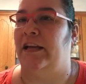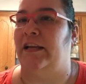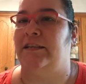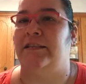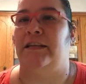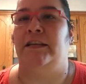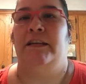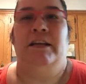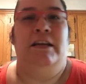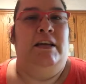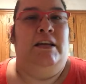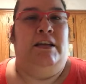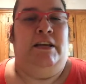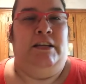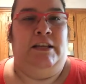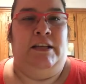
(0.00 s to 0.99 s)
this and
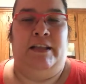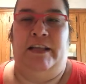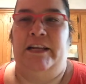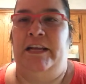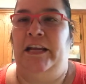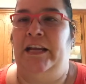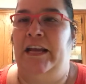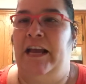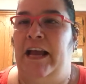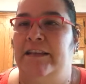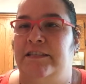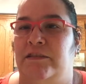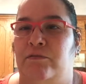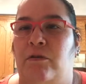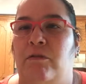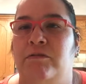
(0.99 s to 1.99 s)
and then he
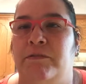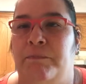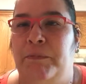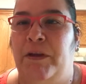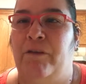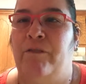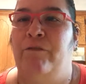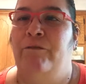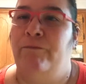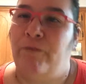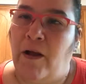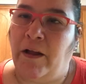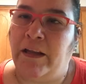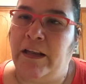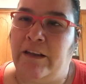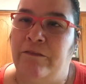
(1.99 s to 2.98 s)
has throws a big
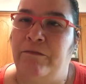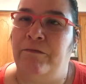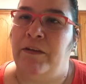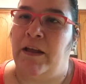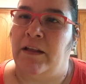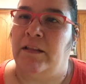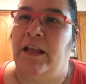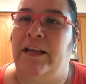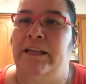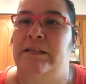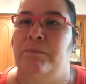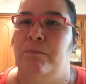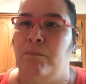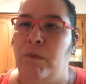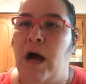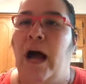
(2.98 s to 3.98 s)
fucking fit like
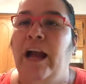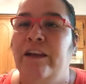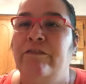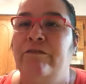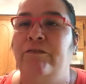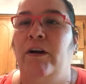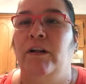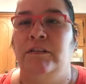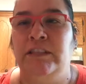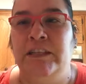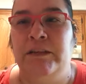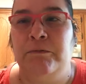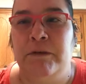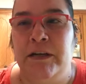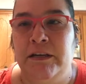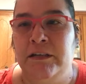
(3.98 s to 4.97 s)
it's my fault
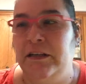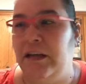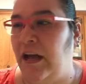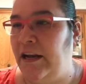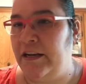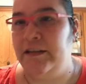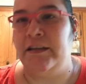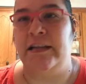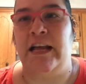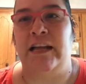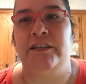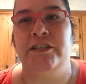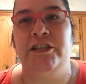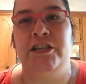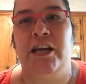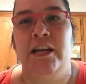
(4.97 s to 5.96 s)
he went and got into
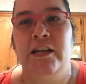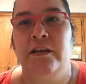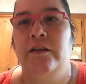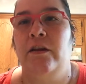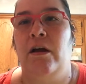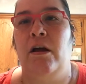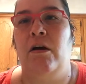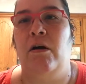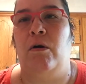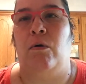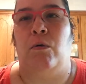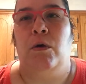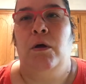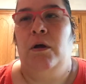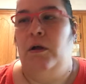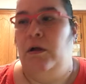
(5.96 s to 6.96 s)
that shit.
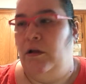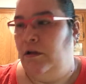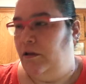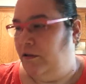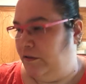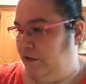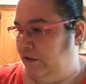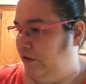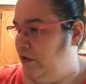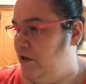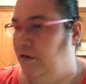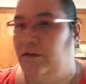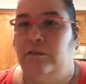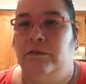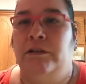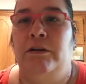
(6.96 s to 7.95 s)
No.
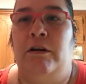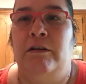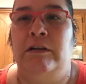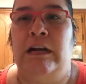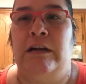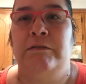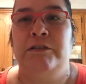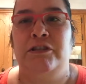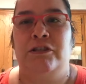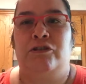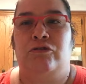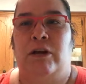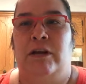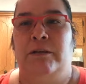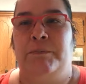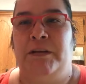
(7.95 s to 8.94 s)
Oh, you know, and I was just
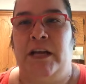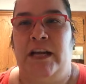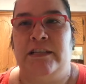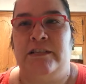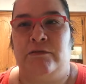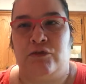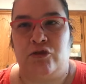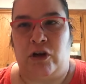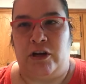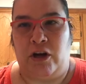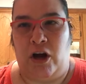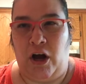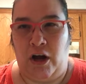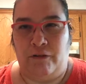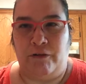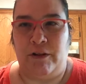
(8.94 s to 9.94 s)
trying to be nice. I was trying to
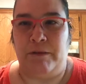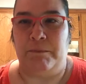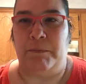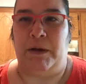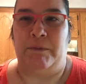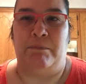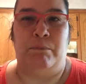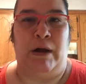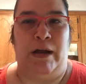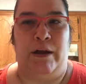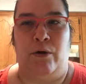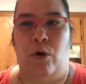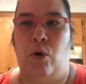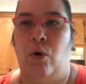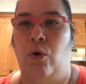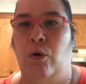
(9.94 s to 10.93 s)
offer them my, my
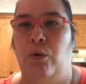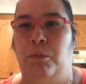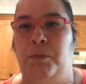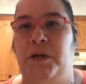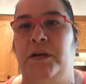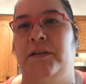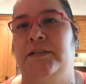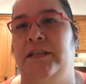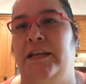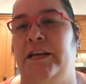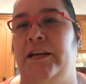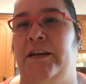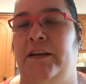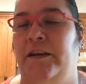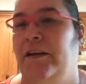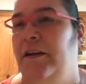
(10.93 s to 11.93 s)
home because
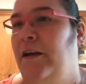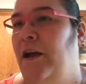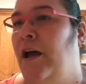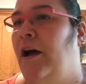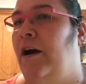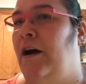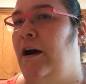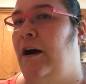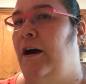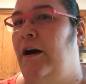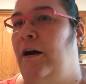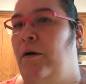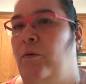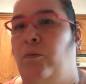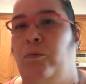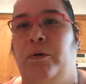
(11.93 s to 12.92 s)
they
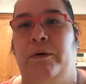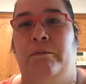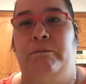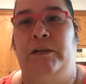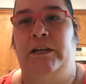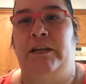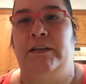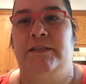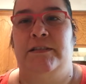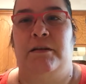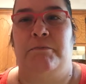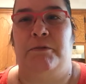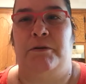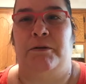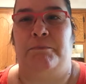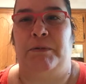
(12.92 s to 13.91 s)
uh, were, needed
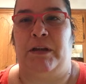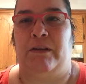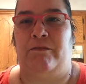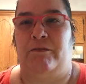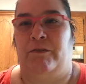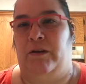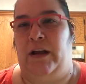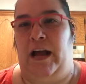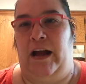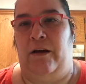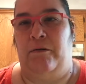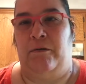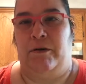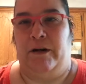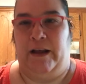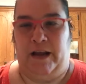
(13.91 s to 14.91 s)
somewhere to be for an
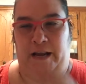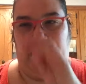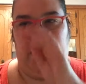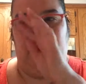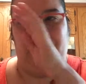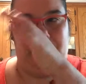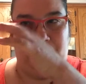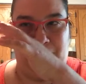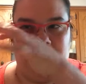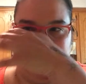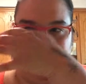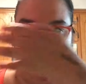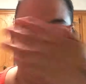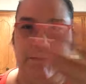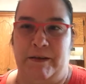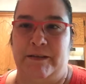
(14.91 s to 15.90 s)
hour and a half
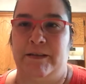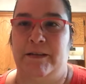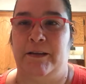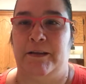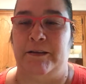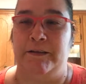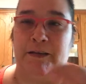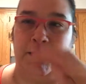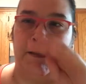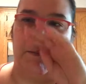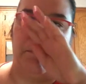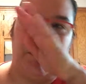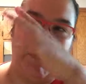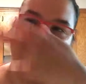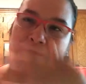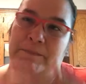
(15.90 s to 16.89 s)
before they went to an
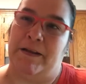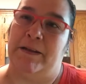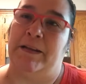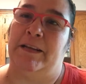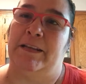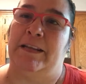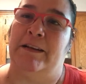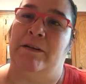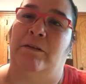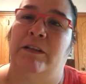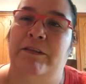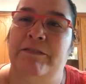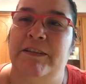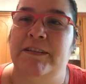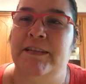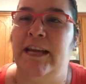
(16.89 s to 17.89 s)
appointment and they don't
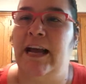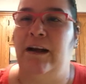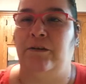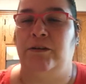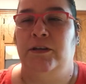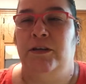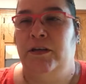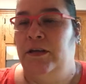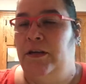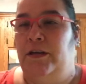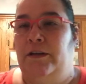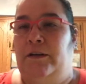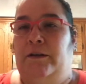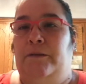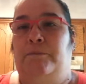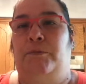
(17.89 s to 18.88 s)
live in town.
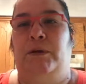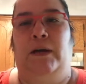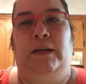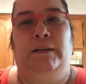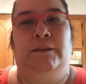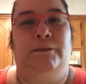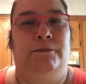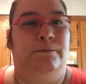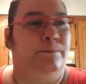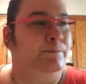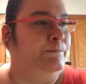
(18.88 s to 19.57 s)
But